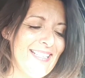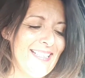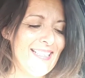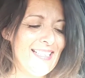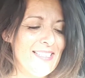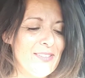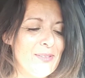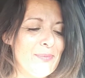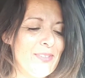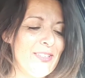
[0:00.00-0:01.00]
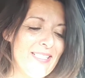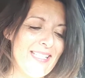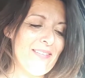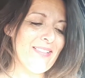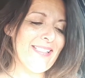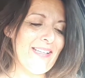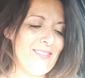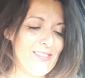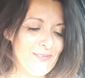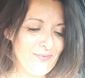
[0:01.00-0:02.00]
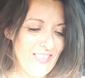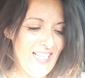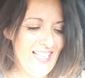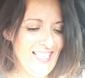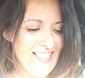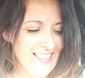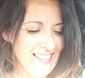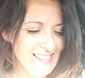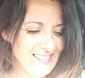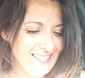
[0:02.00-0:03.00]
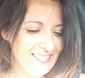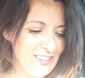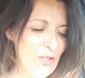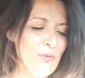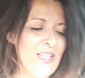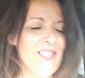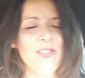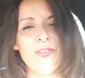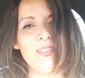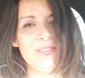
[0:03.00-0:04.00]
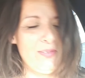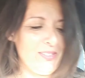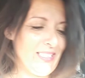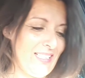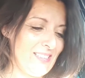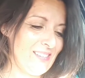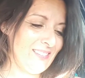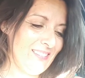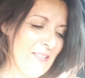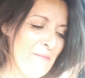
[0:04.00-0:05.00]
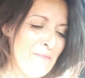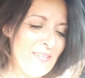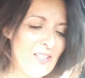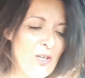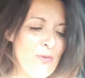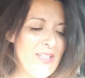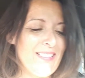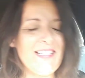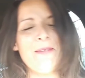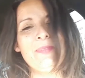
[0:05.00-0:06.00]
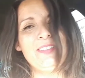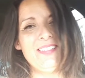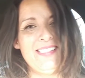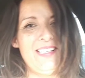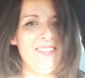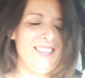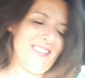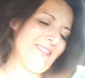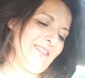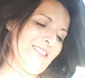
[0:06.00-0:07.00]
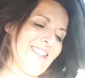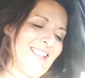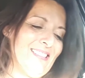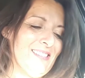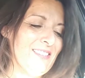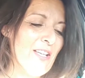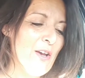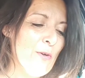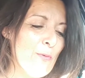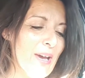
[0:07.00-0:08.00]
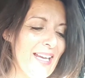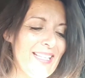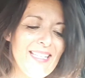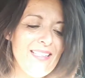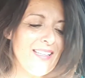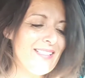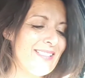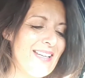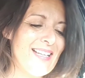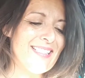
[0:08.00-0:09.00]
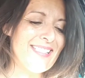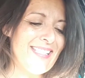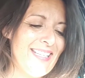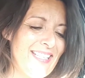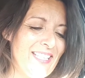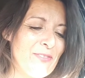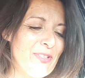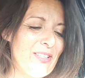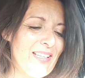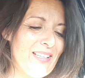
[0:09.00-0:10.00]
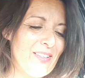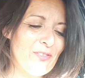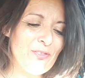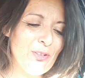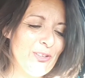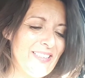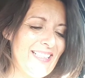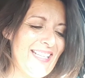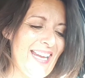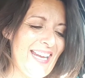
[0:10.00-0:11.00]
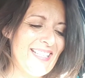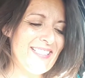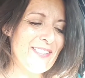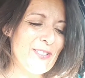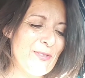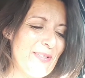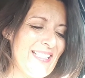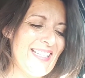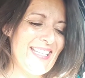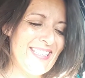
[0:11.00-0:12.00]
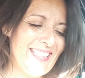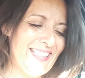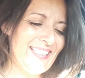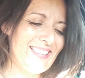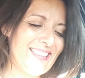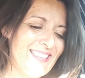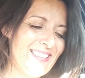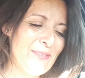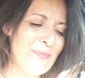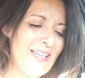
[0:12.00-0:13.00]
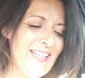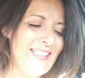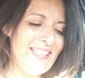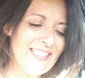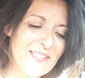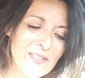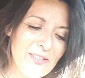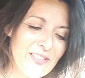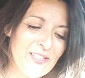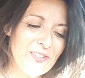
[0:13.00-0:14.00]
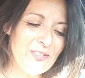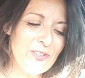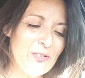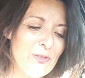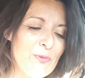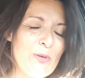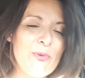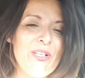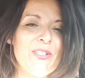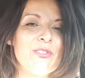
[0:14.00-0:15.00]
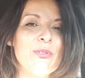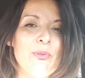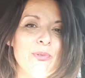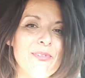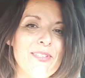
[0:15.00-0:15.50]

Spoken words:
That's from 37:7. Go read Luke, is what we're saying. Go read Psalm 37, that's what we're saying. Waiting is not sitting with folded hands doing nothing, but it is learning to do what we are told.